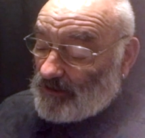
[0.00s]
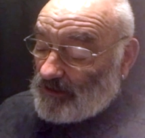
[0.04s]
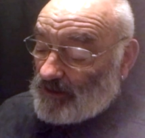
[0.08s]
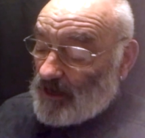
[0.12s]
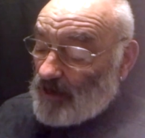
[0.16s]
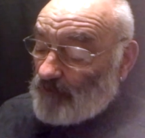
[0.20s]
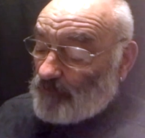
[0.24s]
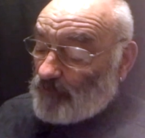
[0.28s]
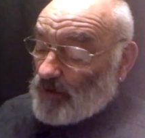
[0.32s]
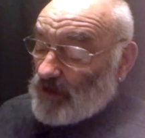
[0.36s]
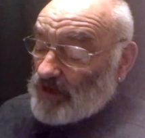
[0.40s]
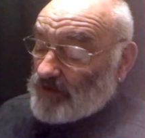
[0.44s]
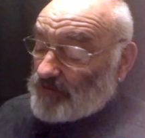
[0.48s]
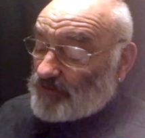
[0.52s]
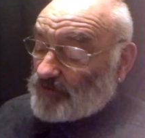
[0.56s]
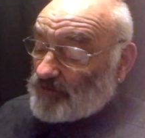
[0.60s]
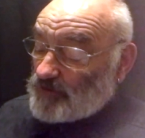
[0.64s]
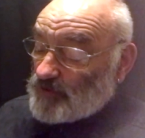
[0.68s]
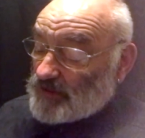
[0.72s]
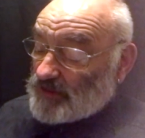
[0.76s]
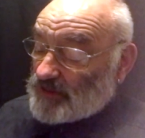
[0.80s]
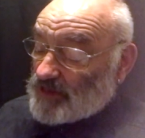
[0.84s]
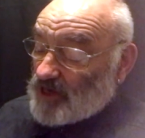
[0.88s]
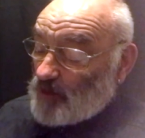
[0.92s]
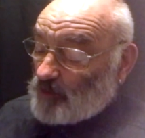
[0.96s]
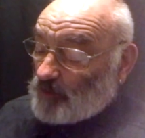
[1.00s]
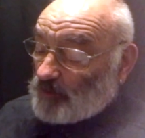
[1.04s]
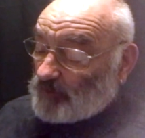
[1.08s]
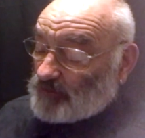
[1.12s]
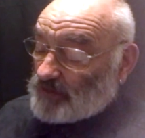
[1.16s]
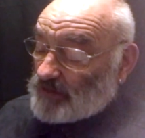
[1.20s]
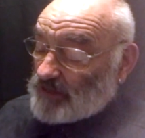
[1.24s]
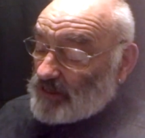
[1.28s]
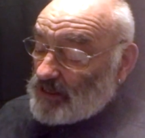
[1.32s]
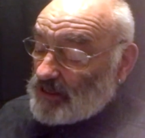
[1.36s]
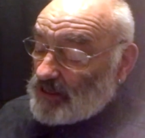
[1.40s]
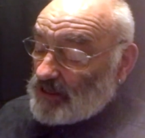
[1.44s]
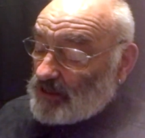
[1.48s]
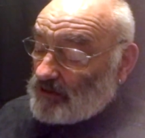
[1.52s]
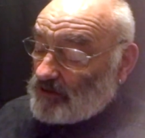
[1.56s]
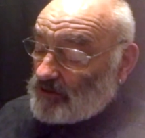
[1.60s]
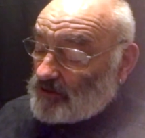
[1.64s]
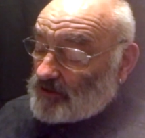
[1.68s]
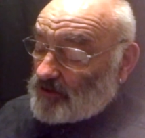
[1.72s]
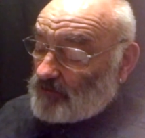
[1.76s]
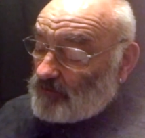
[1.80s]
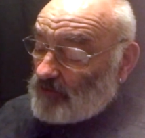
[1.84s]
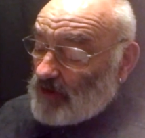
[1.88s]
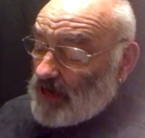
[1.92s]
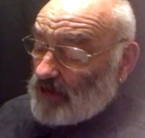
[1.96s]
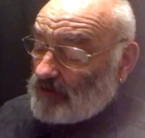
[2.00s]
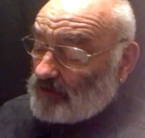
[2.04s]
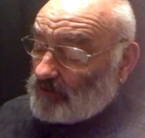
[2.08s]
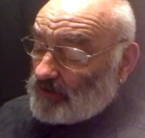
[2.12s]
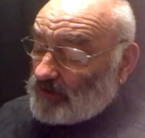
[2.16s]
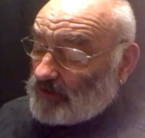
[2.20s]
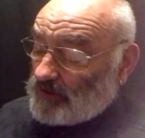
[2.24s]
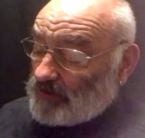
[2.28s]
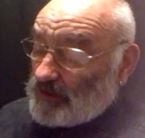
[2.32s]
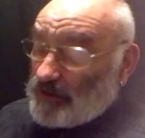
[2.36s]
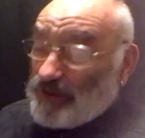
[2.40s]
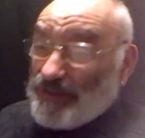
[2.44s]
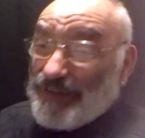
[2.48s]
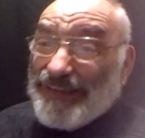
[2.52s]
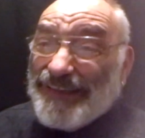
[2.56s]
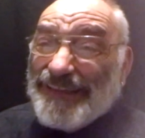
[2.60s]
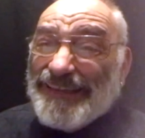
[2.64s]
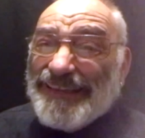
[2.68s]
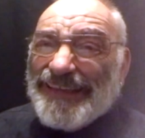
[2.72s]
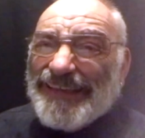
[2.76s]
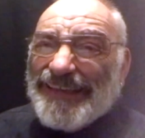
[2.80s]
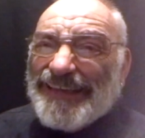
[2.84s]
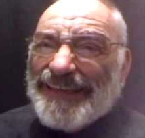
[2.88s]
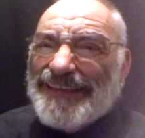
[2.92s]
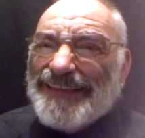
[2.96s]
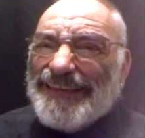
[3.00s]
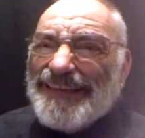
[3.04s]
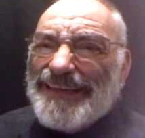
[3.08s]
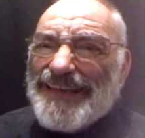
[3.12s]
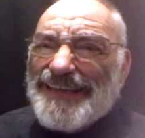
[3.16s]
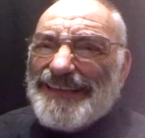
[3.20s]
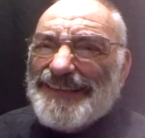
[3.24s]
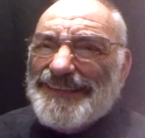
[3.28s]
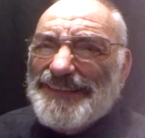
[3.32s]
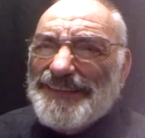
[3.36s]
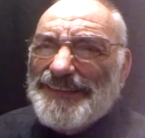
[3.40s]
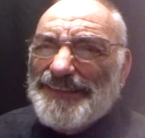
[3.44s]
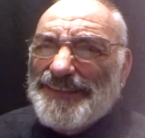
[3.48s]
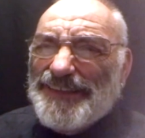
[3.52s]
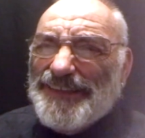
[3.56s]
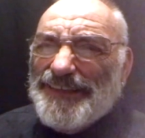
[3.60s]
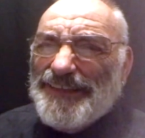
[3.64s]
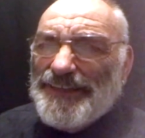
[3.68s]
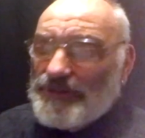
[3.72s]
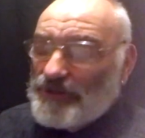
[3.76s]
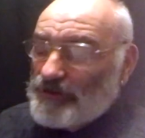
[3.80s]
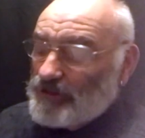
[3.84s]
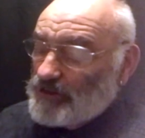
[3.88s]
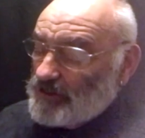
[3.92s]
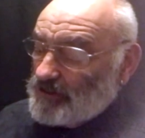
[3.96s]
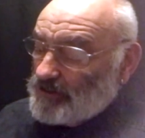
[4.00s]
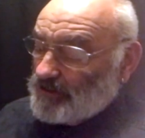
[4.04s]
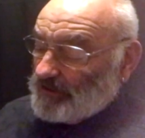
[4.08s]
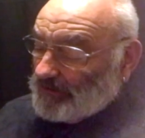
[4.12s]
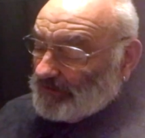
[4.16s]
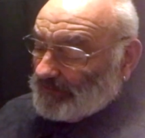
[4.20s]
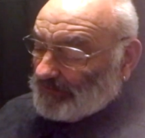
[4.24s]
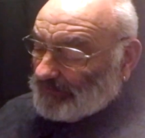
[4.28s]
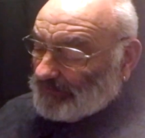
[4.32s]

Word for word: Halfway through his cup of tea, he looks around at the neglected kitchen.